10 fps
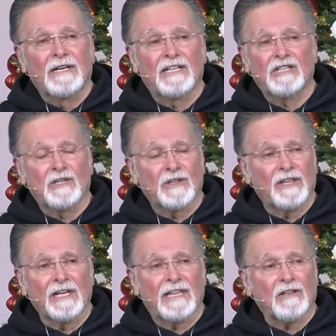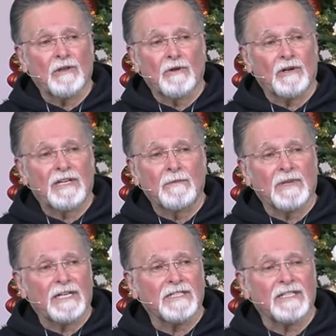It's a good thing that the Lord can
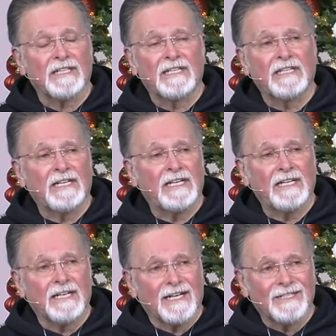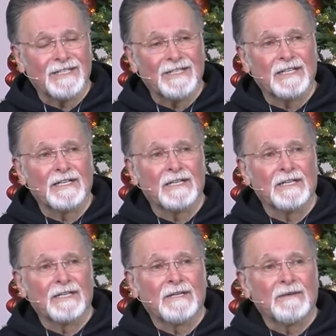bless us, and indeed He does.
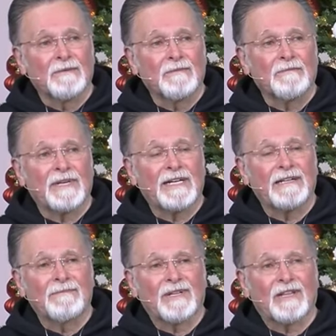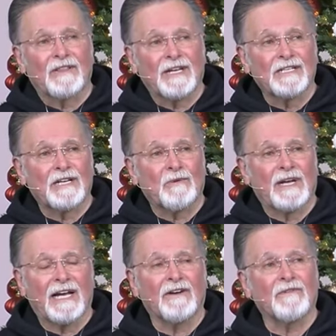But, but the things that
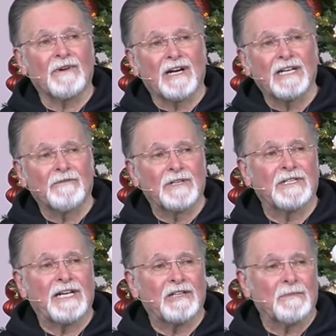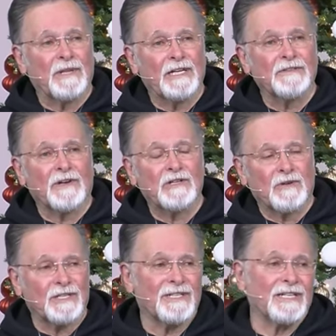we have are never to take the place of our
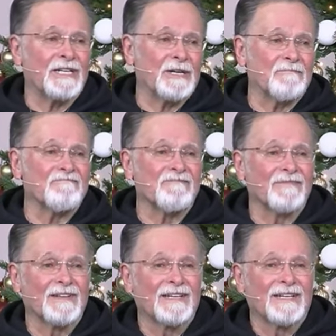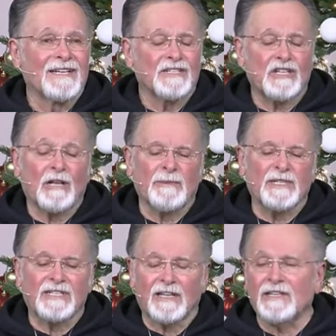trust in Him.
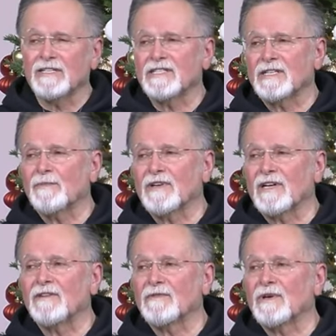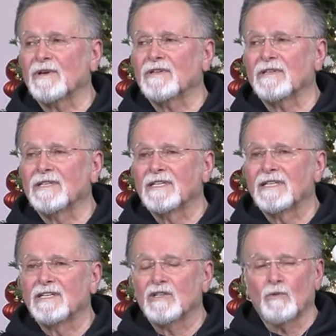Solomon said, This is something I've learned.
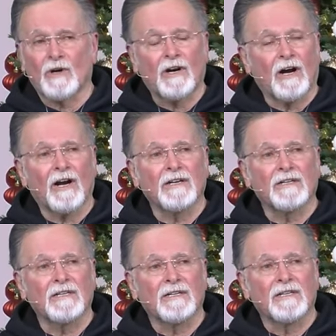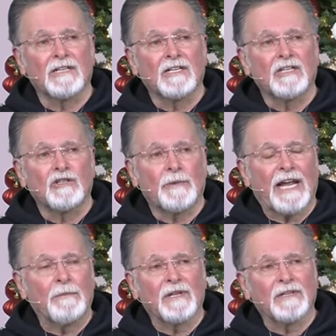To work hard, to be
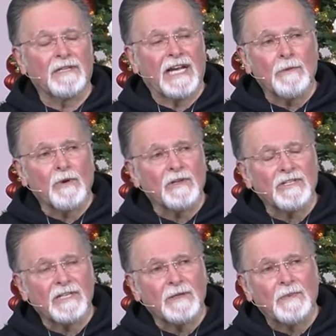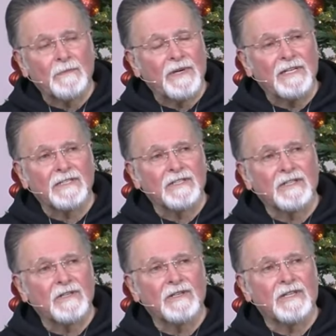able to labor and sleep in peace is
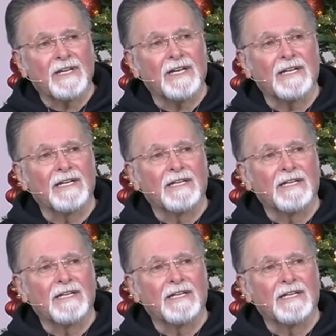a good thing.